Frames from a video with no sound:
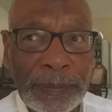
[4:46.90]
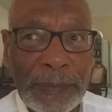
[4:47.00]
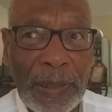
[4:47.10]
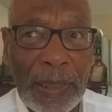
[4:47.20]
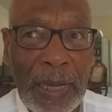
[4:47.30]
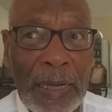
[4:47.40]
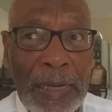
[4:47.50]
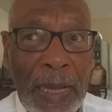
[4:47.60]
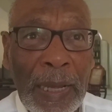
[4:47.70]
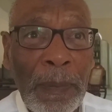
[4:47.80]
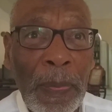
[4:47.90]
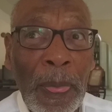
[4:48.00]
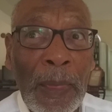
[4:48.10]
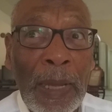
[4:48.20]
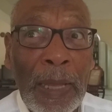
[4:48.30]
earlier,
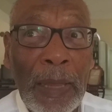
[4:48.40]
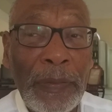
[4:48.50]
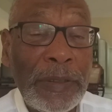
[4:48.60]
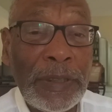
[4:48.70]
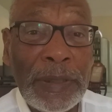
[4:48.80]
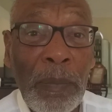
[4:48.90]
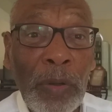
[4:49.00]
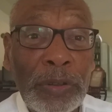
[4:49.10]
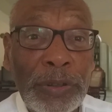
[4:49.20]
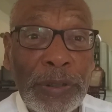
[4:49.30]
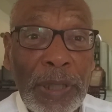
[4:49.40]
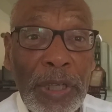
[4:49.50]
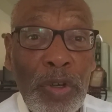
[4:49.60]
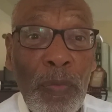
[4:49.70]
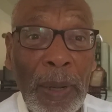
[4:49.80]
this is the most
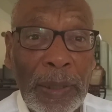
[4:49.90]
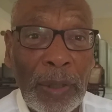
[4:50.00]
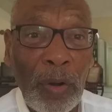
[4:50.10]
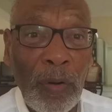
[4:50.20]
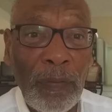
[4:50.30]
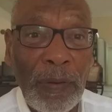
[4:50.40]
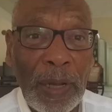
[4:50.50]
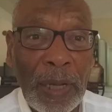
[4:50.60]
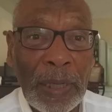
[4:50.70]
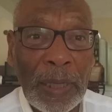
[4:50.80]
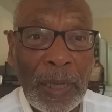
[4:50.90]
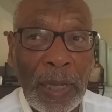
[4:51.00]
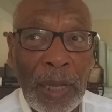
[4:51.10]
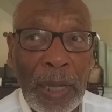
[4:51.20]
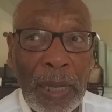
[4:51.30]
human of
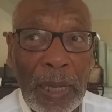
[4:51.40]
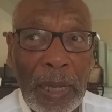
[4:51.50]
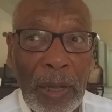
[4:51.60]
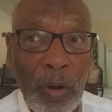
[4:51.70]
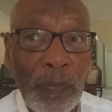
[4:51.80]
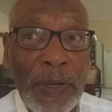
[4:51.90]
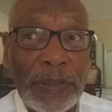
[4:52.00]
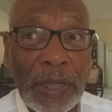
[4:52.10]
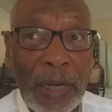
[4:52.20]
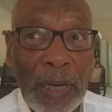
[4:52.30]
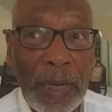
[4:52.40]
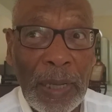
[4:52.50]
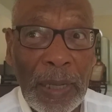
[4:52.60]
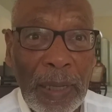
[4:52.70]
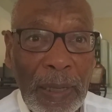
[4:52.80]

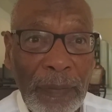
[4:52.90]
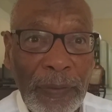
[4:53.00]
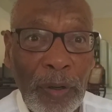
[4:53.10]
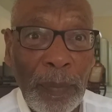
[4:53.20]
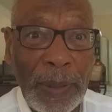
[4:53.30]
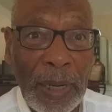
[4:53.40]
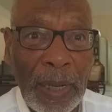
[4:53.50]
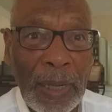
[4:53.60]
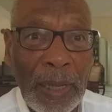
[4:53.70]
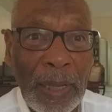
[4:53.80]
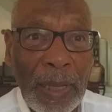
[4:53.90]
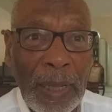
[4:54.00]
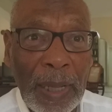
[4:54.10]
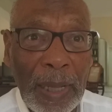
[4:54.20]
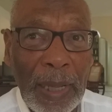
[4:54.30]
natural phenomena.
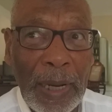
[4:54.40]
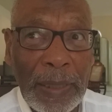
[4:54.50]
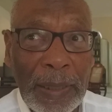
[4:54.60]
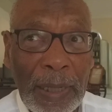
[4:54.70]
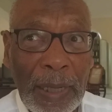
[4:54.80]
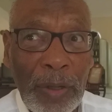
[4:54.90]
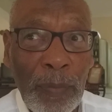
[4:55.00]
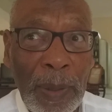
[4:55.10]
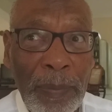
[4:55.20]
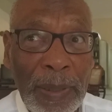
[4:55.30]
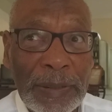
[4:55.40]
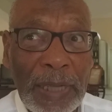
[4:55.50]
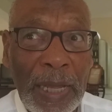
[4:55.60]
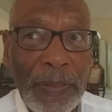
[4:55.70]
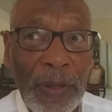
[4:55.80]
And human beings
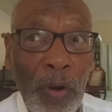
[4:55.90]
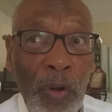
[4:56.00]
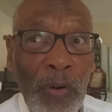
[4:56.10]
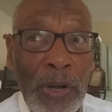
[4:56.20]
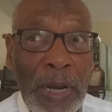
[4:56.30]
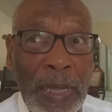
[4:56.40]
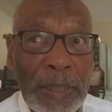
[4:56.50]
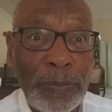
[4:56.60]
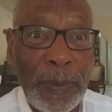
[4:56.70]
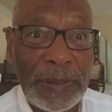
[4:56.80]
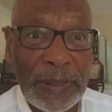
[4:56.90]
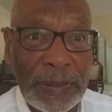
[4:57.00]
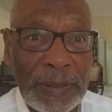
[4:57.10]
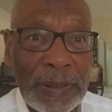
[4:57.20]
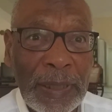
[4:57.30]
are the only
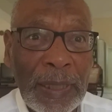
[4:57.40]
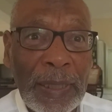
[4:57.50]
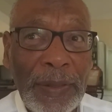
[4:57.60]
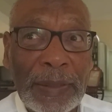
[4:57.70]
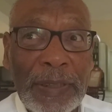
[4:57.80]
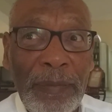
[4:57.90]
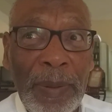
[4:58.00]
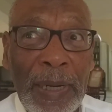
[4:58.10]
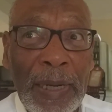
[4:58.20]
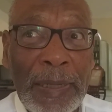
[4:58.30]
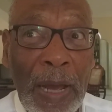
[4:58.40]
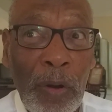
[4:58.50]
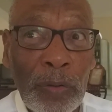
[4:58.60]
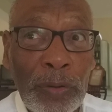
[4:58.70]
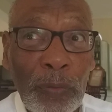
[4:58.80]
species that have been
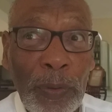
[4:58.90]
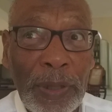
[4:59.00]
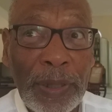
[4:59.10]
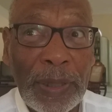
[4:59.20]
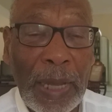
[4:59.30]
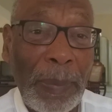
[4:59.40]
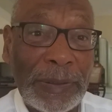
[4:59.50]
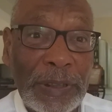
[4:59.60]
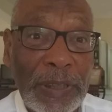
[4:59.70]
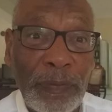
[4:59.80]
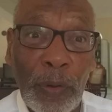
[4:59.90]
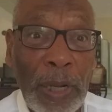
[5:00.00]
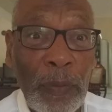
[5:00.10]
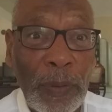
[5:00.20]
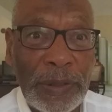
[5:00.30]
endowed with capacity for
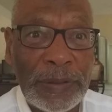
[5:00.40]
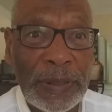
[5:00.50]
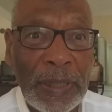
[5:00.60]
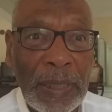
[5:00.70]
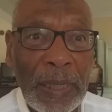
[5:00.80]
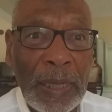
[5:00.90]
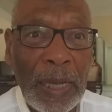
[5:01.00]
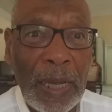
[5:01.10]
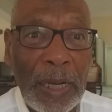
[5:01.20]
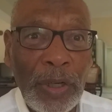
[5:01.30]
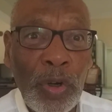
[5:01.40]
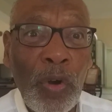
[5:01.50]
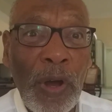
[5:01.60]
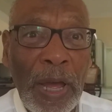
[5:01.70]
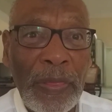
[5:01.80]
language.
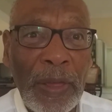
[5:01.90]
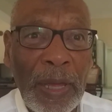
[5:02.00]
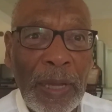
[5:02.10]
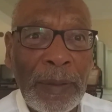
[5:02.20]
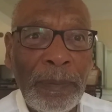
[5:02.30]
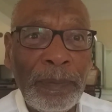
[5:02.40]
No other